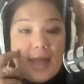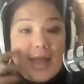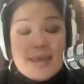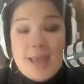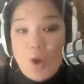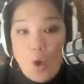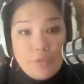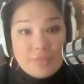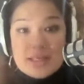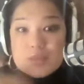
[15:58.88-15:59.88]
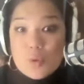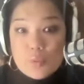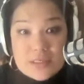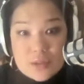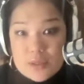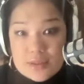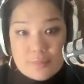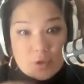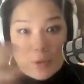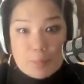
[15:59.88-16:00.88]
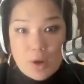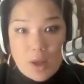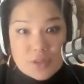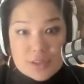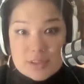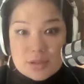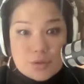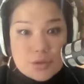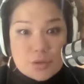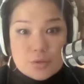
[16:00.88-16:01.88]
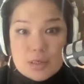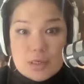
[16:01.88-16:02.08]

And not all things will we do with them. There'll be projects that they'll do